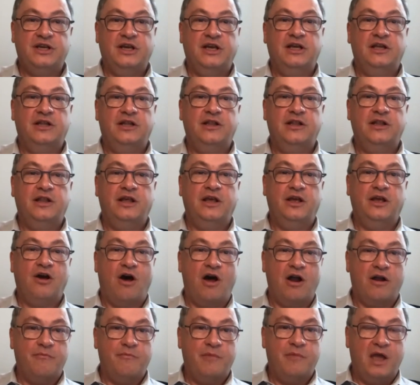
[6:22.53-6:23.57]
in the
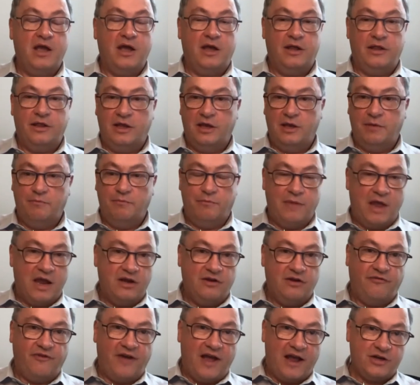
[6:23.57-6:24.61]
automate and the
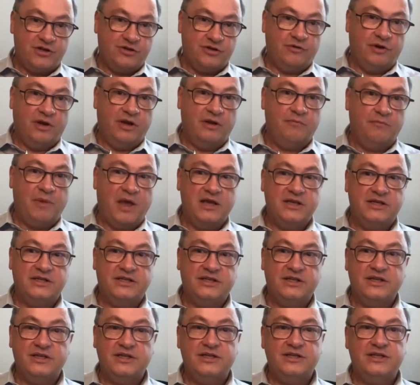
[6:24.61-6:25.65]
manufacturing
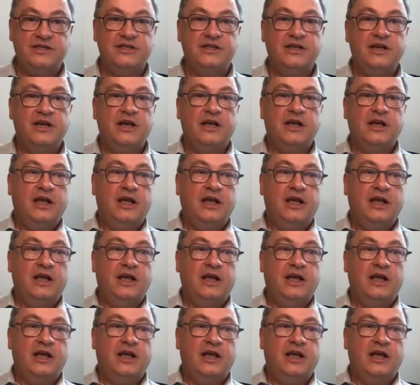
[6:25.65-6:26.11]
bases,